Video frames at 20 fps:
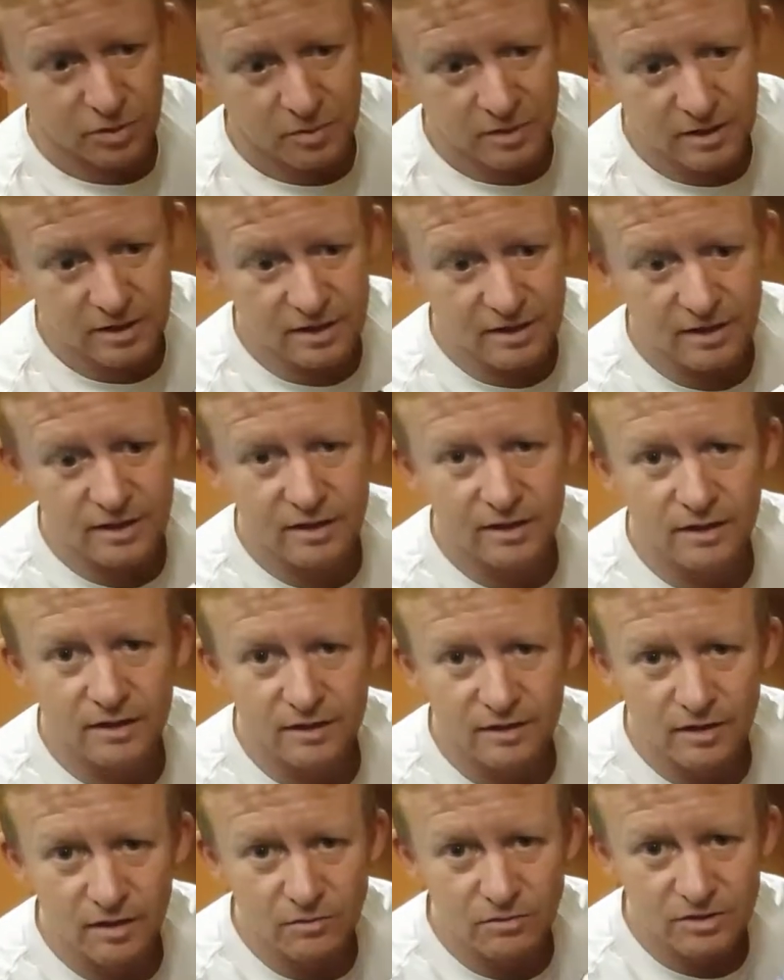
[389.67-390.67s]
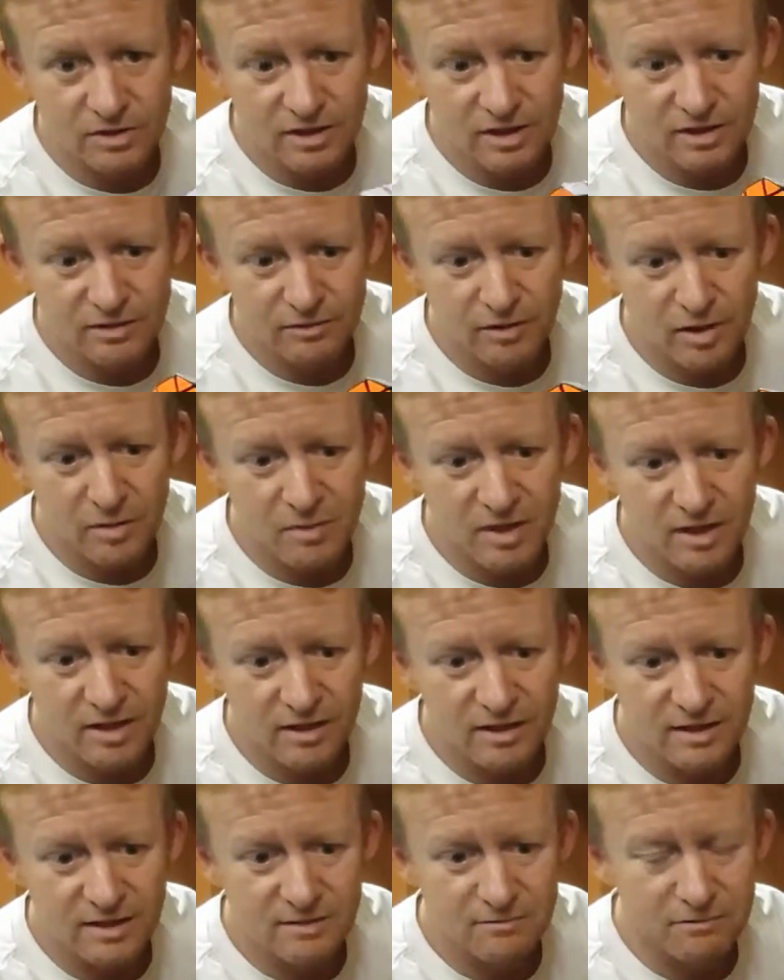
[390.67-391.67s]
here, don't see very many of
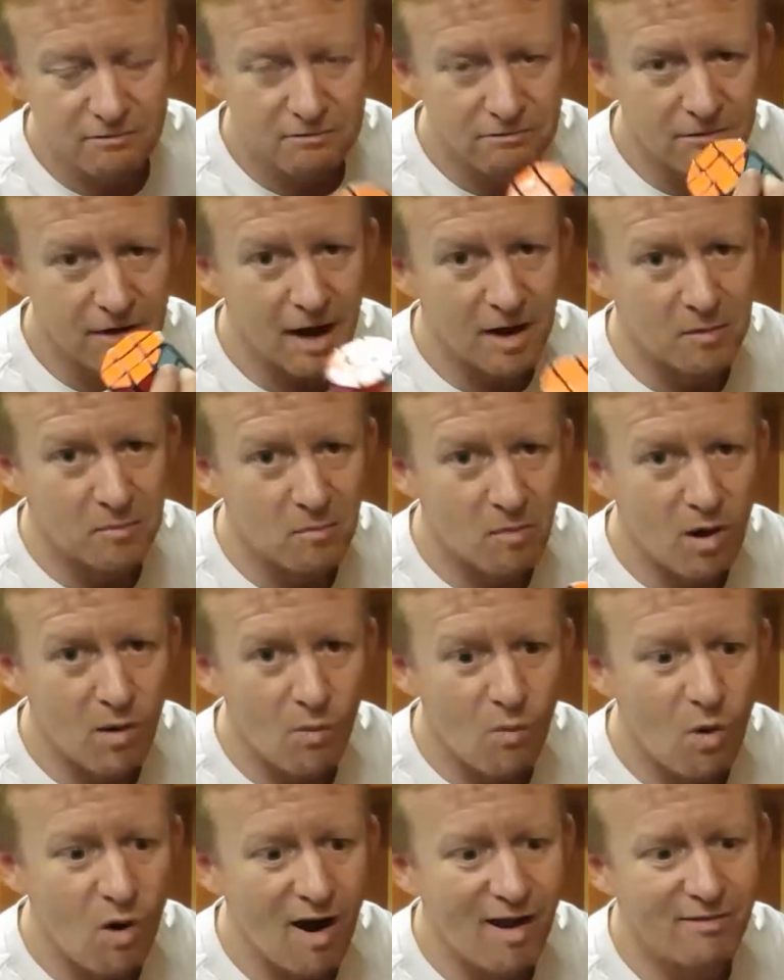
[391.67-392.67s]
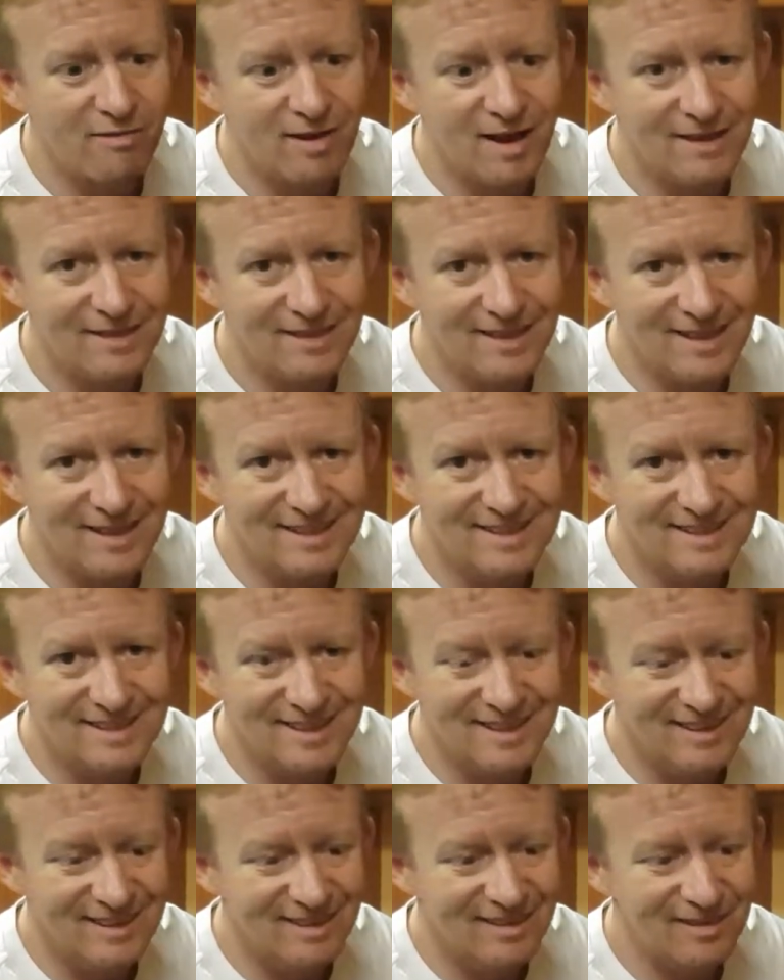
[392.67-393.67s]
these. In fact, my wife had this
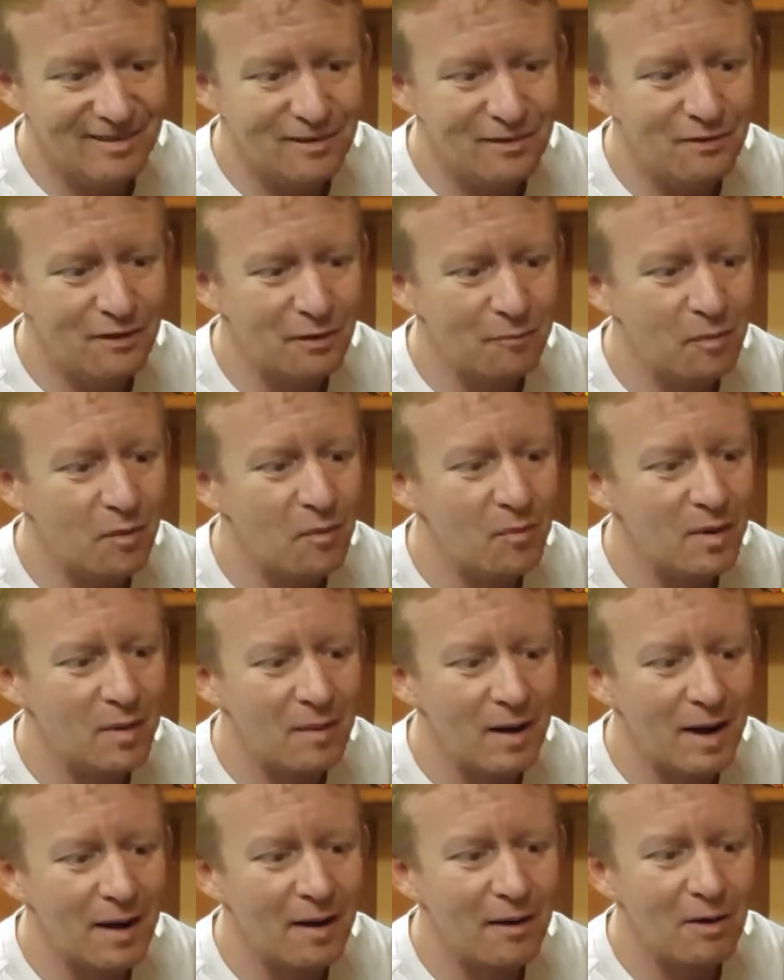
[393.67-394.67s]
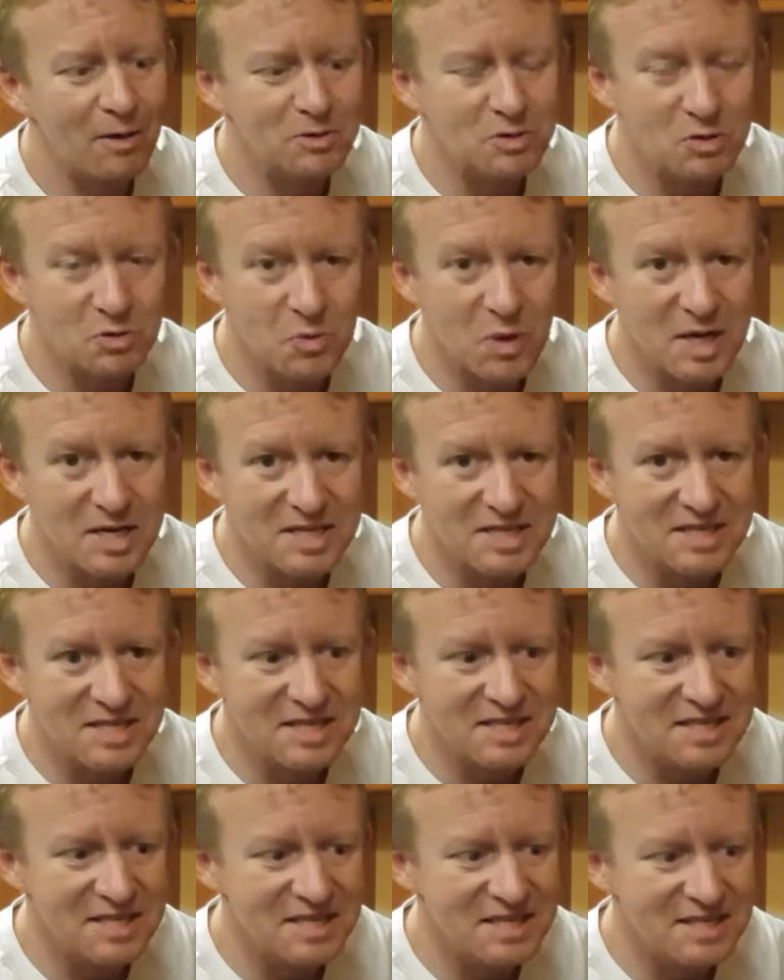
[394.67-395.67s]
for probably about last 20
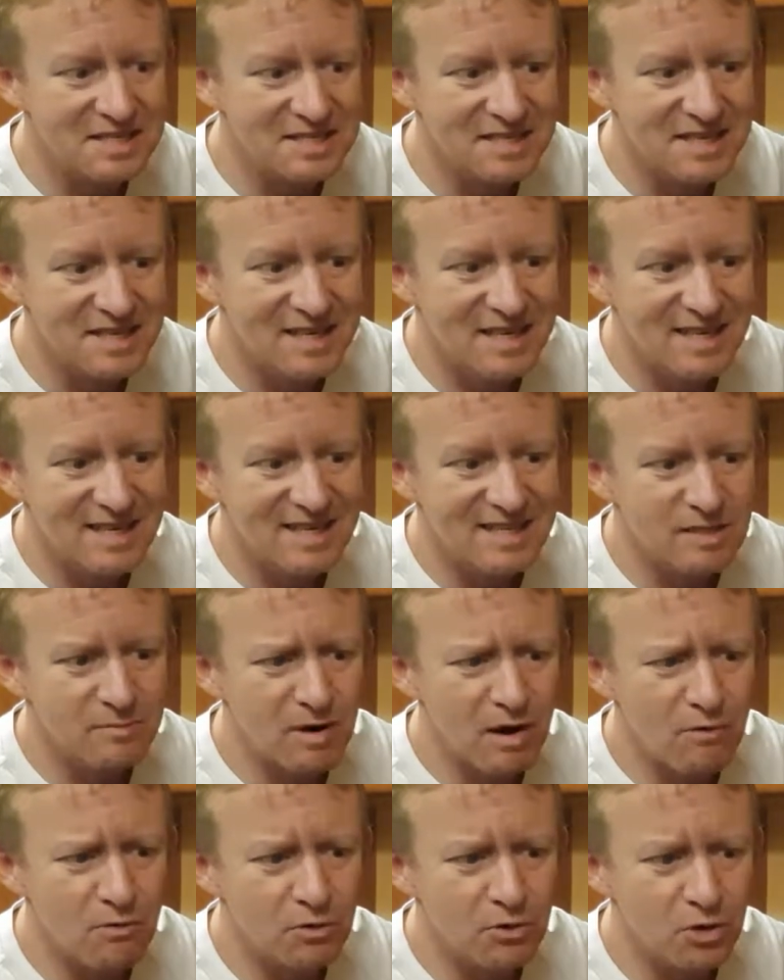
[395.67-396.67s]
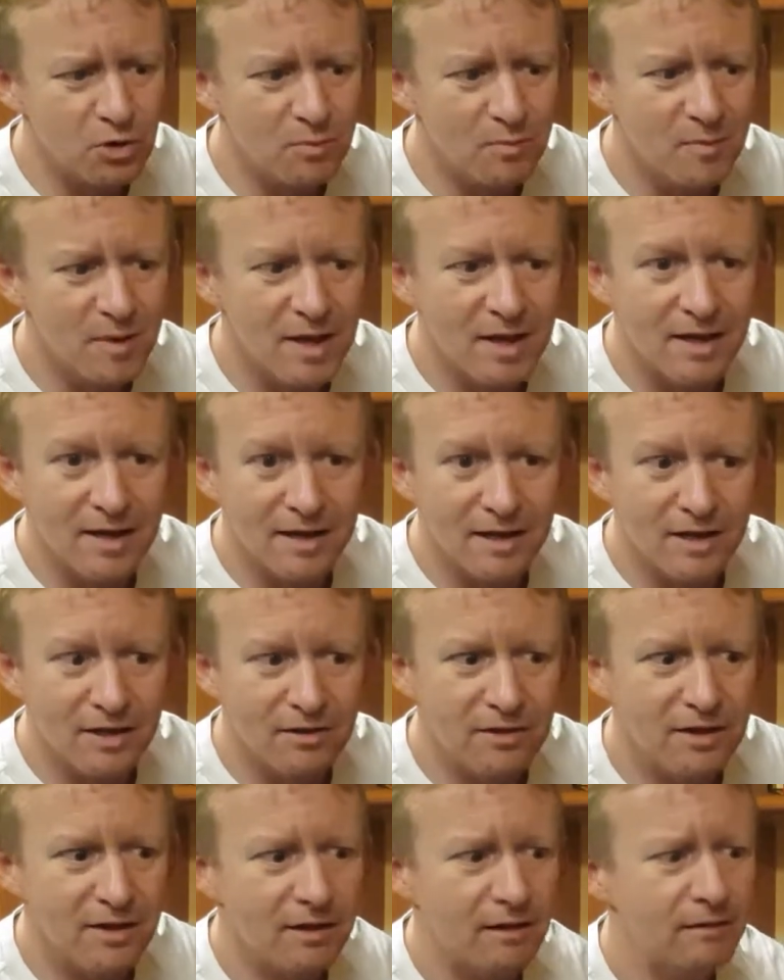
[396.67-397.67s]
years. And it's a barrel cube. And you
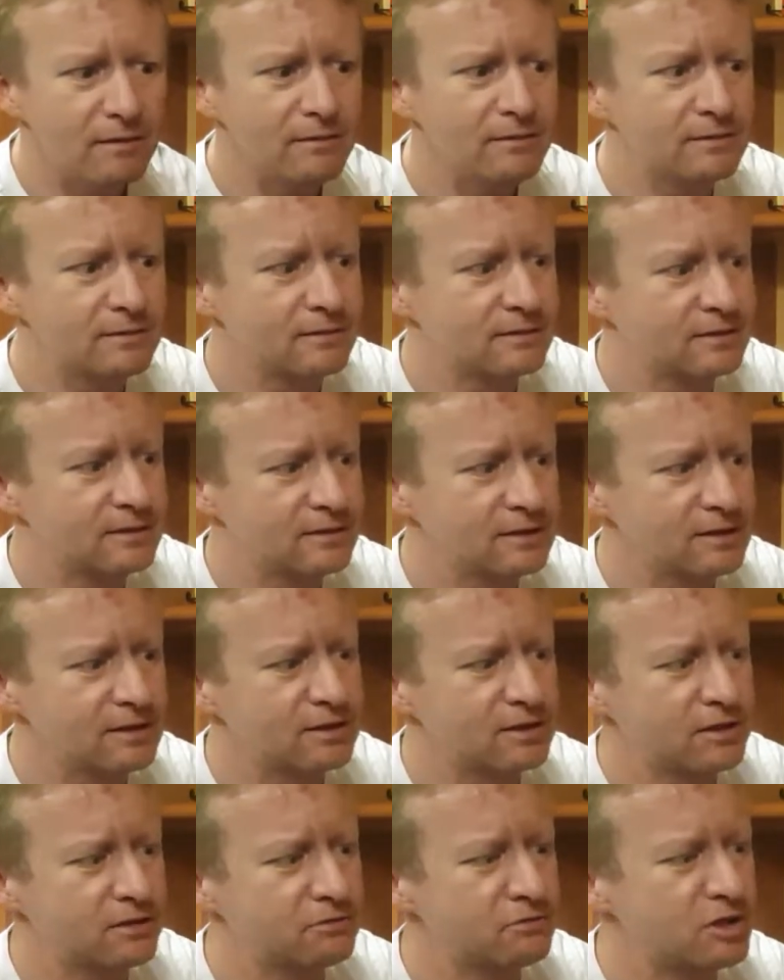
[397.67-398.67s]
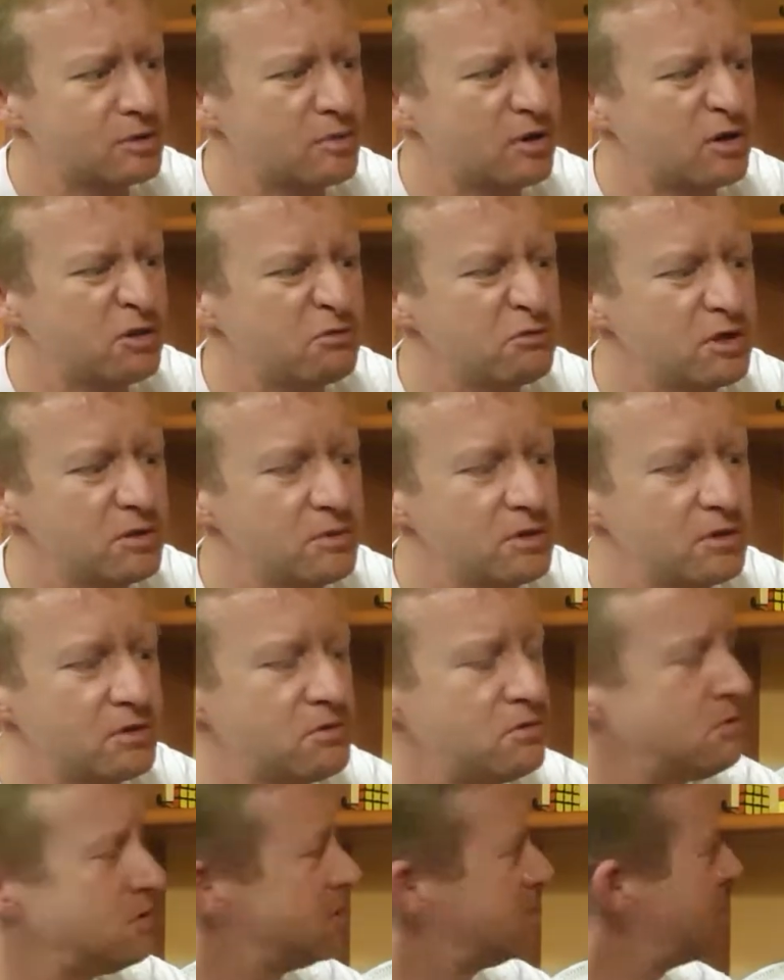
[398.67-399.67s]
think, oh, it's just a 3x3 with the
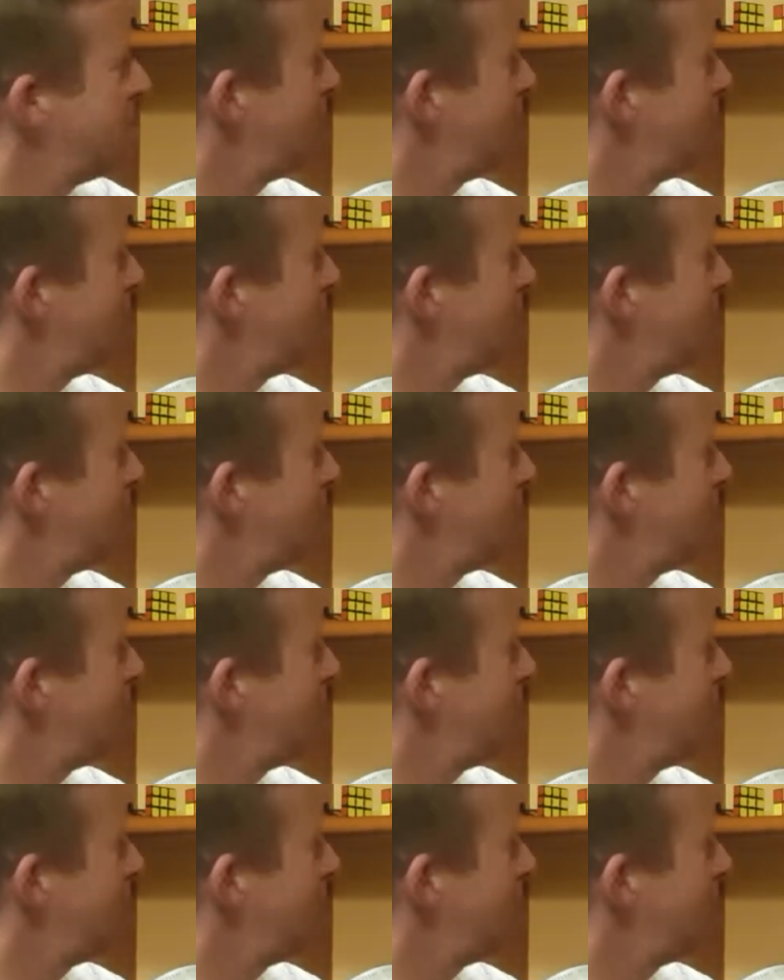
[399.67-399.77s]
corners cut